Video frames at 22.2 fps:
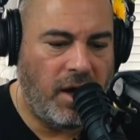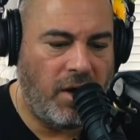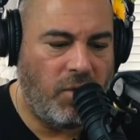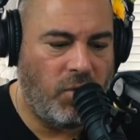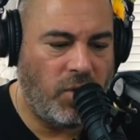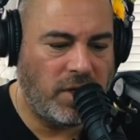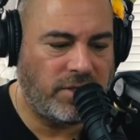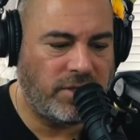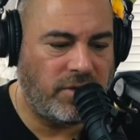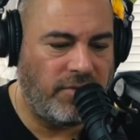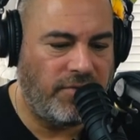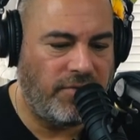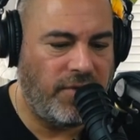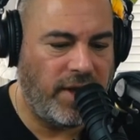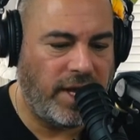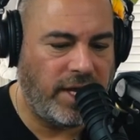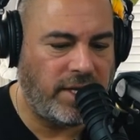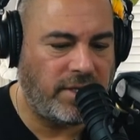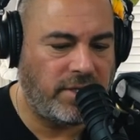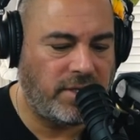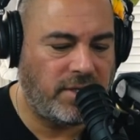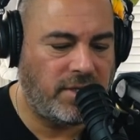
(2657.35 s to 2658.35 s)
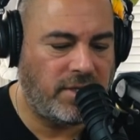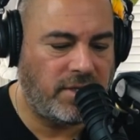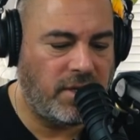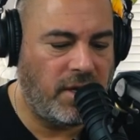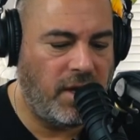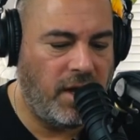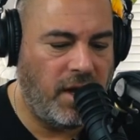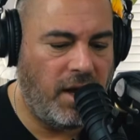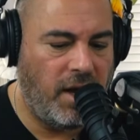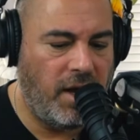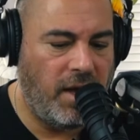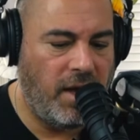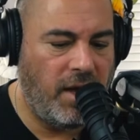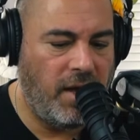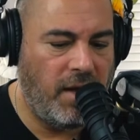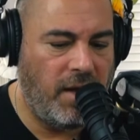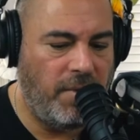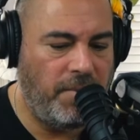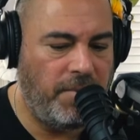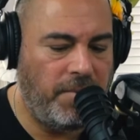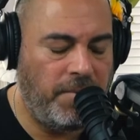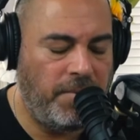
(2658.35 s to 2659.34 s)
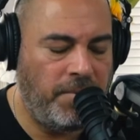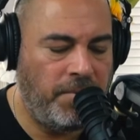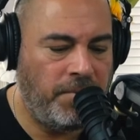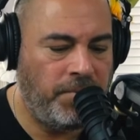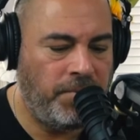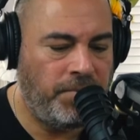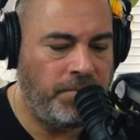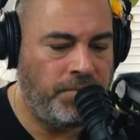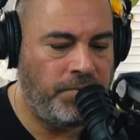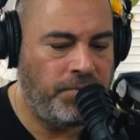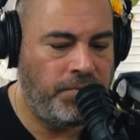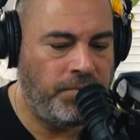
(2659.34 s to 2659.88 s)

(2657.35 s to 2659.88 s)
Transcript: What's her face? Vice